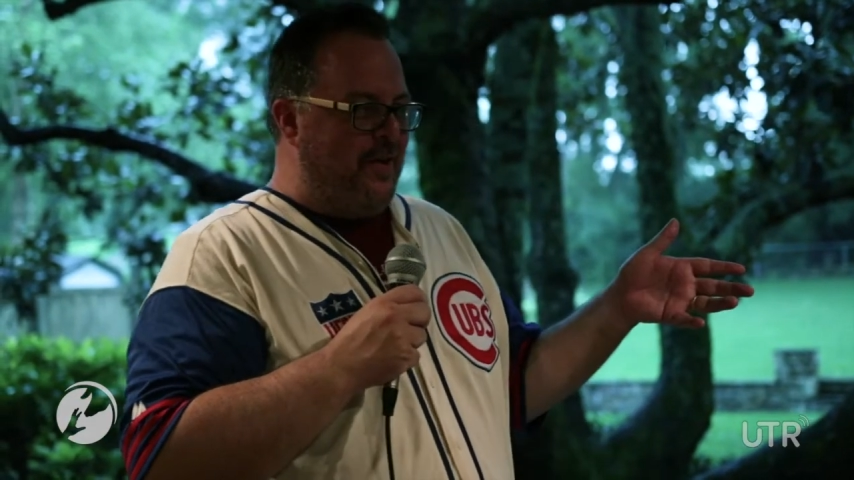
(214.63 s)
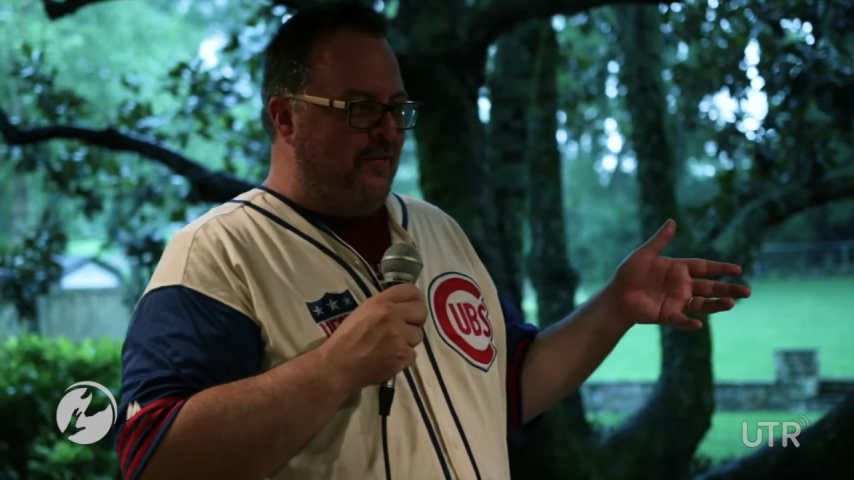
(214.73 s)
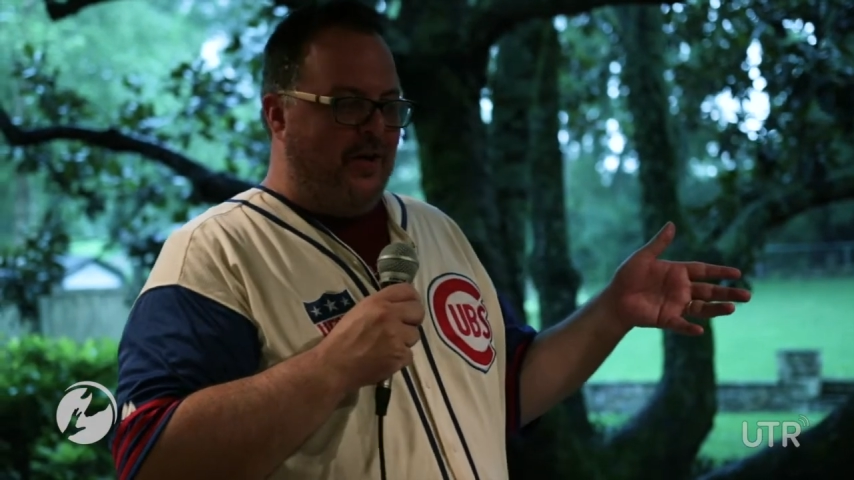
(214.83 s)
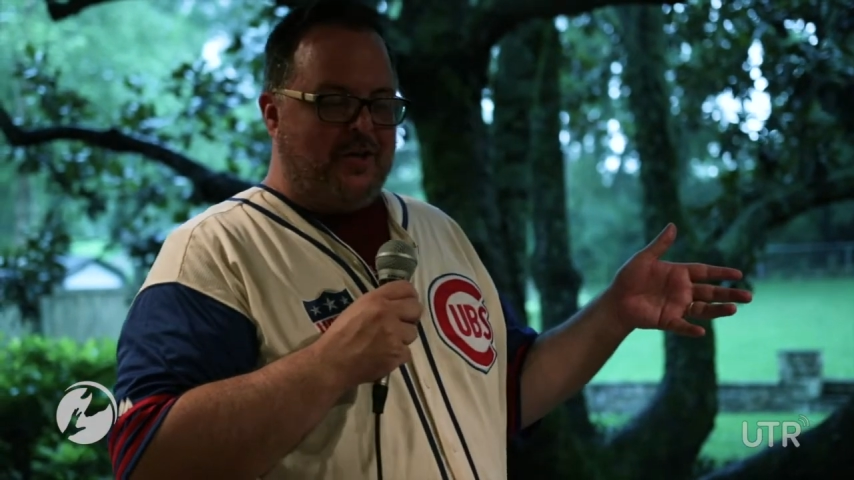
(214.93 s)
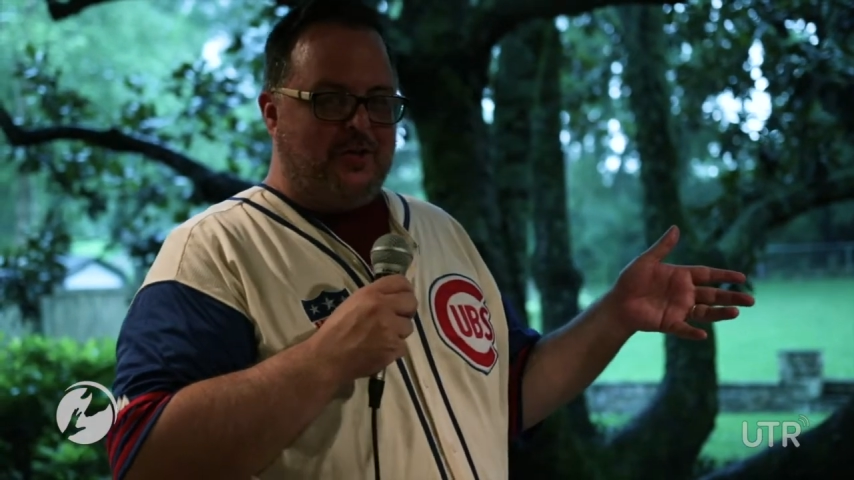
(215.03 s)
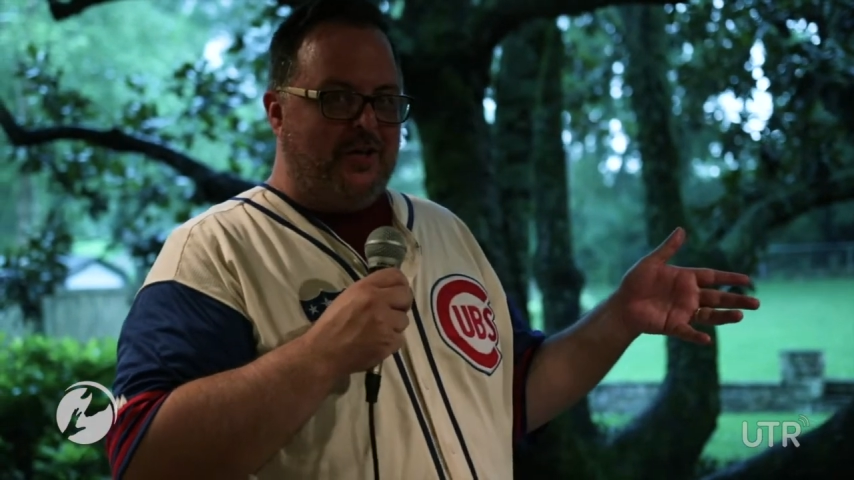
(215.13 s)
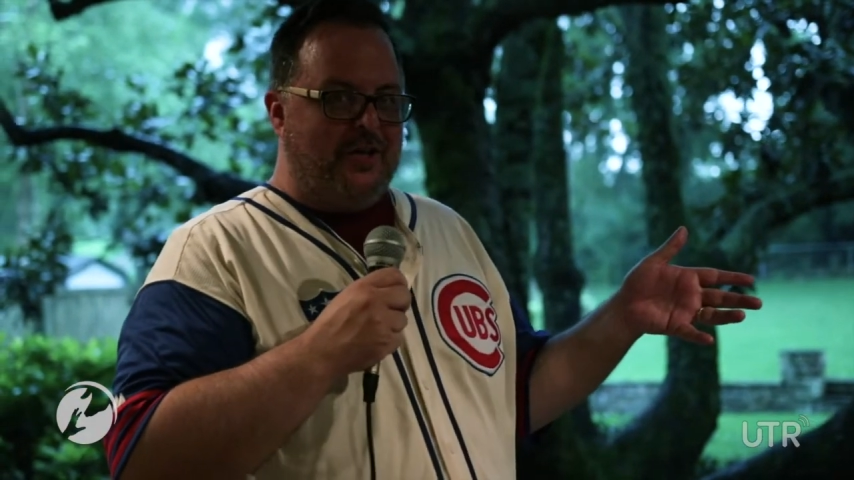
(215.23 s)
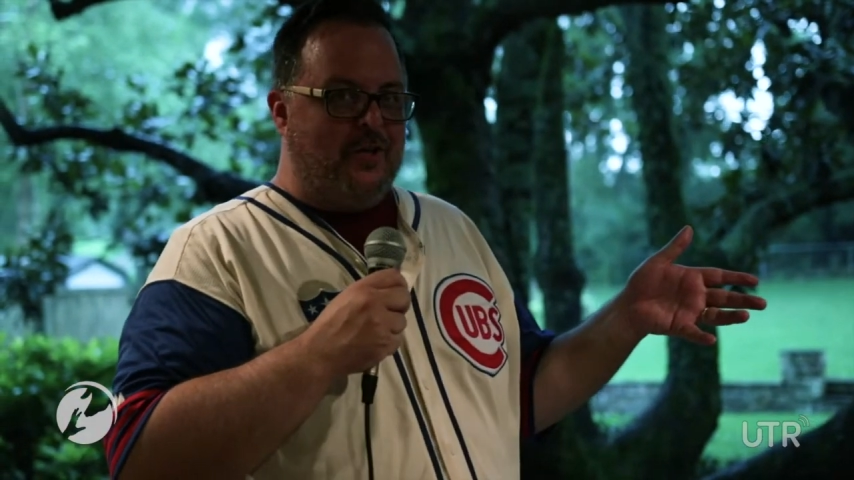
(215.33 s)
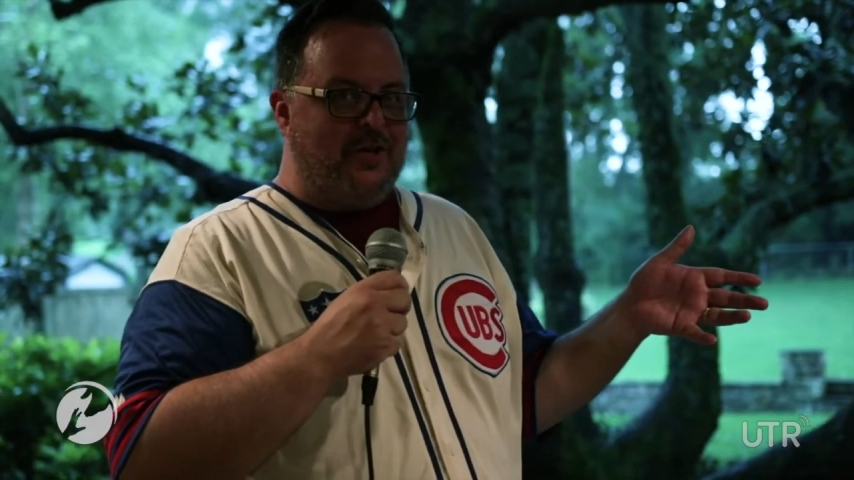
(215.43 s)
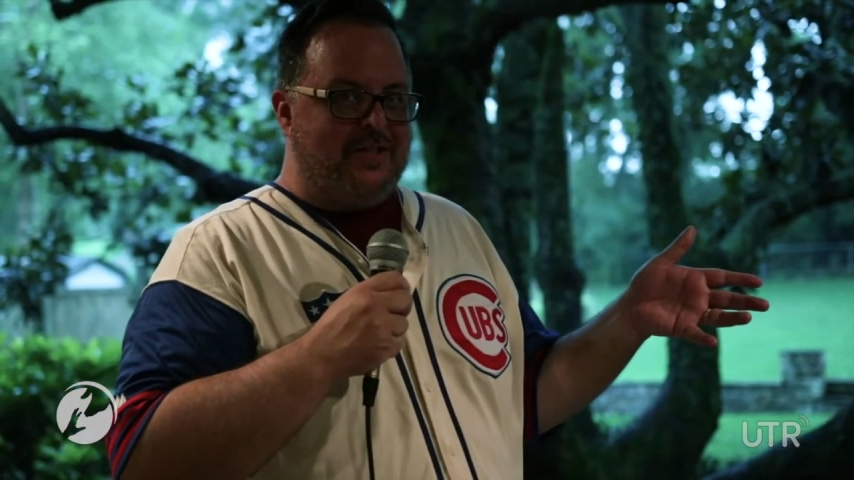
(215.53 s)
affectionately
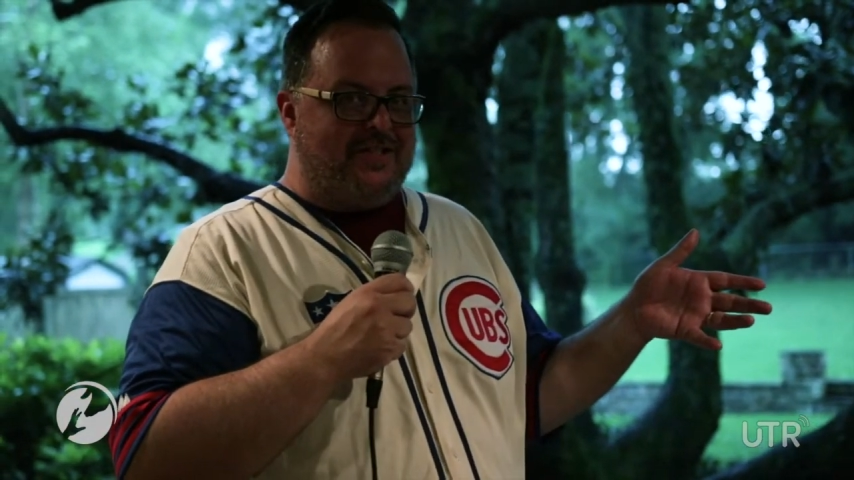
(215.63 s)
known as